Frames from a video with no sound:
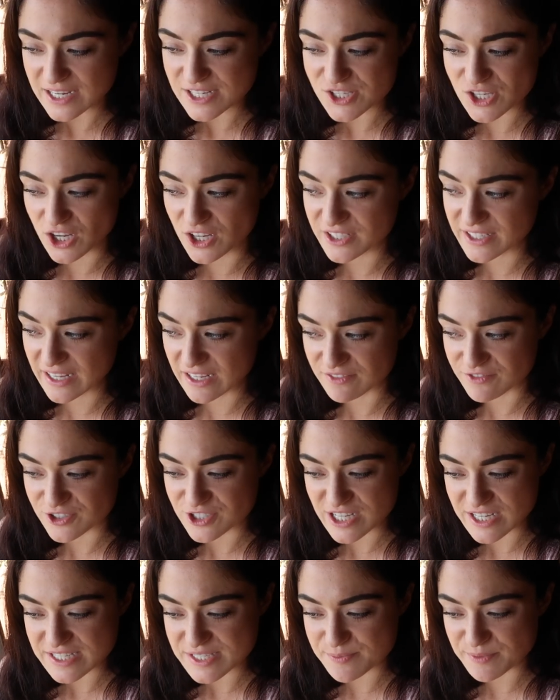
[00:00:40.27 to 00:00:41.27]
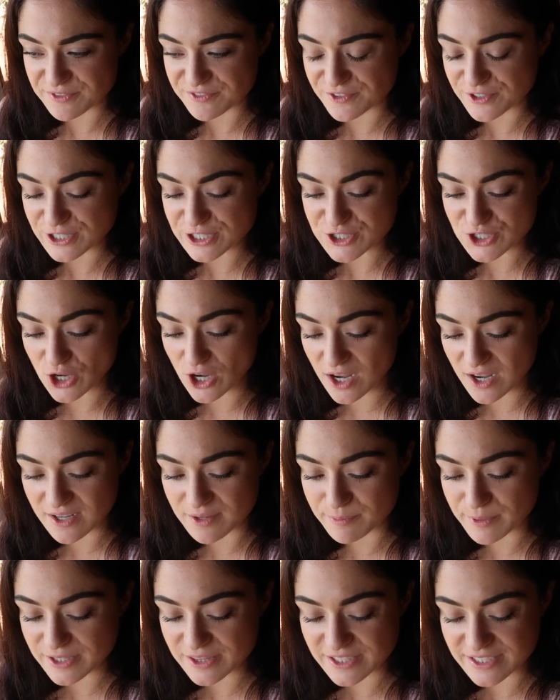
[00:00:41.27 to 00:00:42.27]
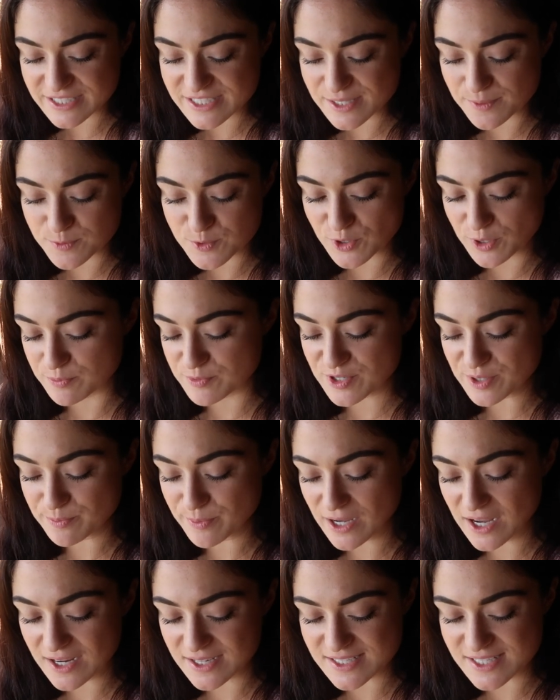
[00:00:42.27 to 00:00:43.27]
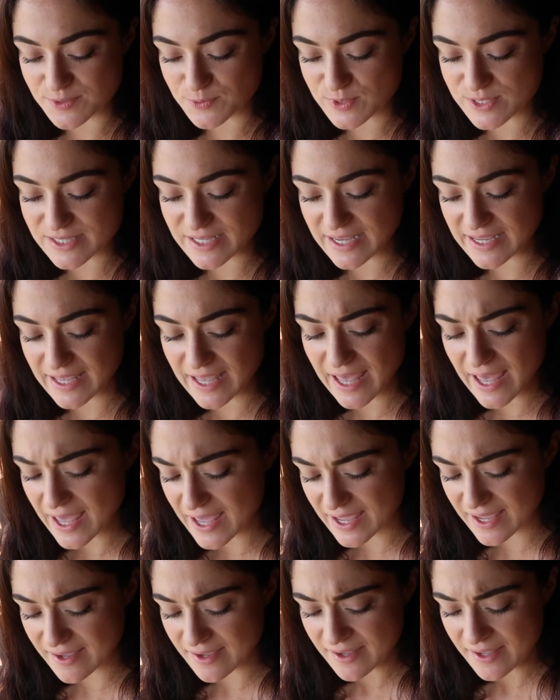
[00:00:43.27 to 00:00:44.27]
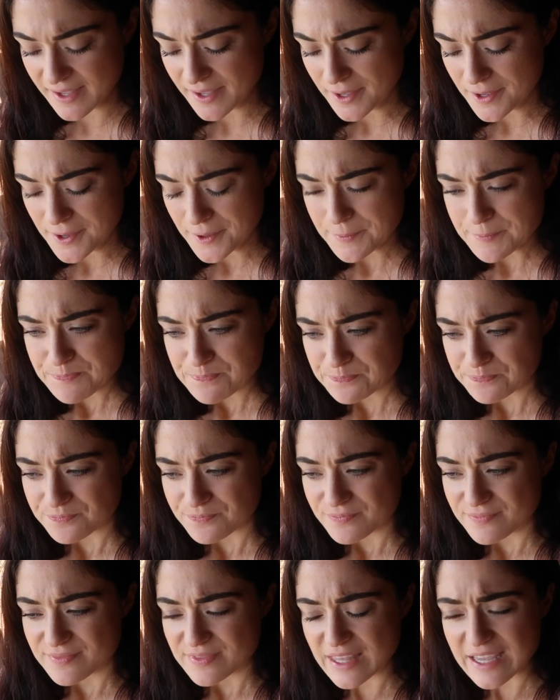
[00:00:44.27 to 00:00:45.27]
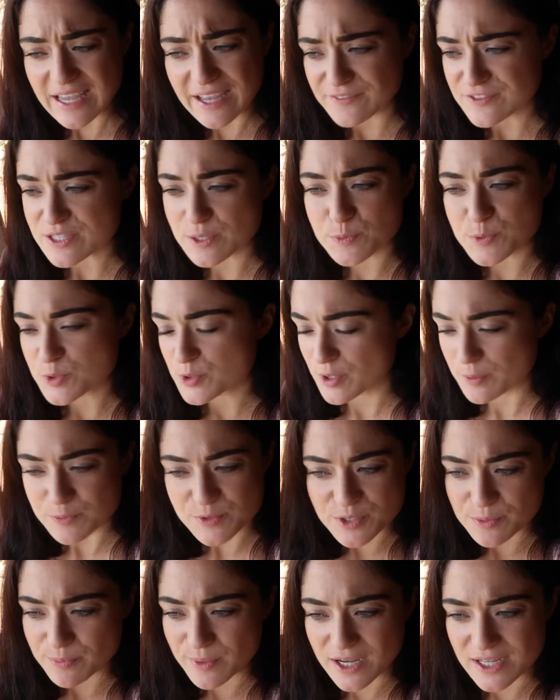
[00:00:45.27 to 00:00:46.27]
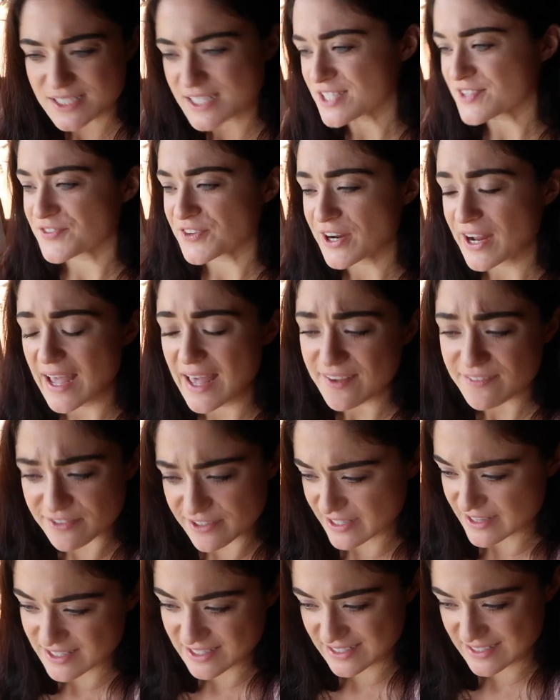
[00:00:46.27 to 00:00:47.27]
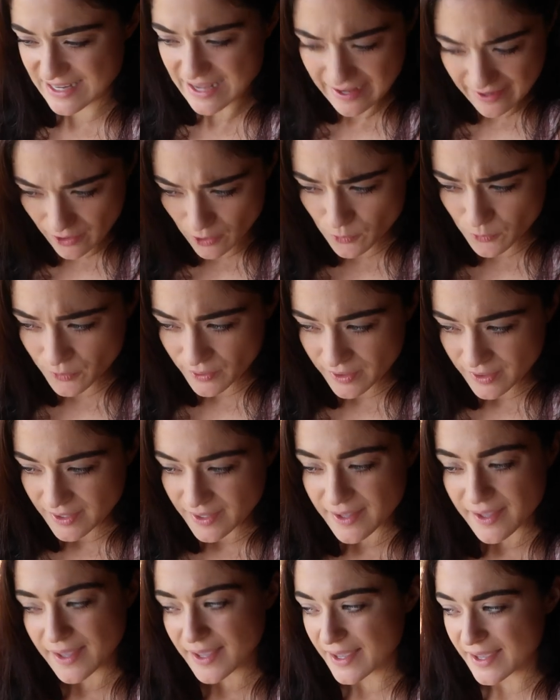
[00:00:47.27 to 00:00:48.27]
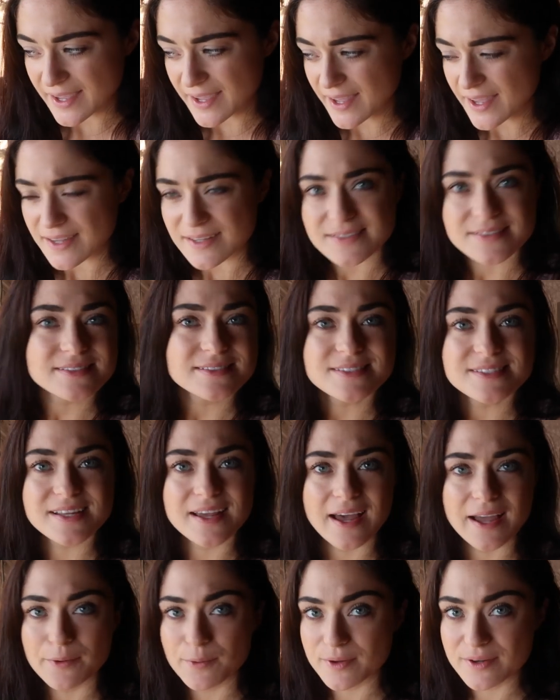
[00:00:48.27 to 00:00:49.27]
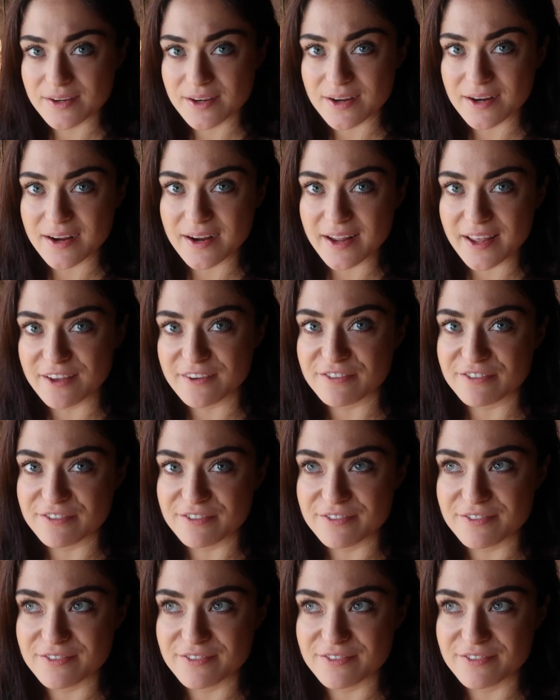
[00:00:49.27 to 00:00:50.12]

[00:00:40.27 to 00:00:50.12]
I saw an advertisement for a dog monthly subscription box and was like, hey, they have subscription boxes for everything now, and I wonder if